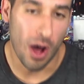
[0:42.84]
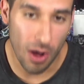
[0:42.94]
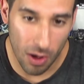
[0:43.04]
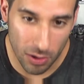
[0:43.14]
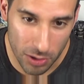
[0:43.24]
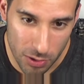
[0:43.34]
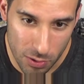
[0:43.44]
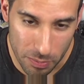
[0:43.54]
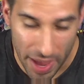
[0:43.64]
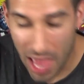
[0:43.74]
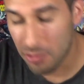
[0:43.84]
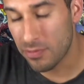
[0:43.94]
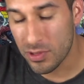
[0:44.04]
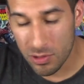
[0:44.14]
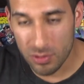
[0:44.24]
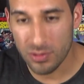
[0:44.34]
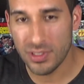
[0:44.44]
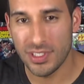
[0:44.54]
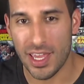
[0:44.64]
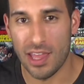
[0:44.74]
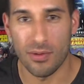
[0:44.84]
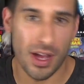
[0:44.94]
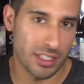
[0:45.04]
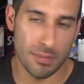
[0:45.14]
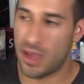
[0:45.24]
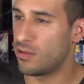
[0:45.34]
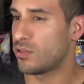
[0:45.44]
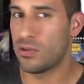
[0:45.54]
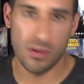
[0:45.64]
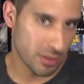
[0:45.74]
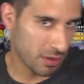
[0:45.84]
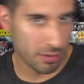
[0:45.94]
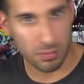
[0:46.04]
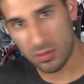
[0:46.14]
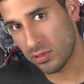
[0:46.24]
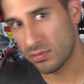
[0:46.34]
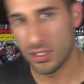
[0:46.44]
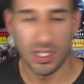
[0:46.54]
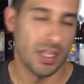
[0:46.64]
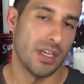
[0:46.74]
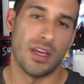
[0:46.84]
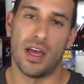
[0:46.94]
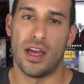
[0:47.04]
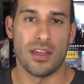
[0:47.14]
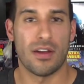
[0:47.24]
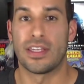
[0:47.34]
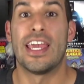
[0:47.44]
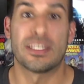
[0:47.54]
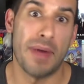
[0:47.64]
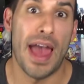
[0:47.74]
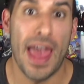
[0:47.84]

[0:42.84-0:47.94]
All you bad reviews and Rotten Tomato scores, all the bullshit, y'all can kiss my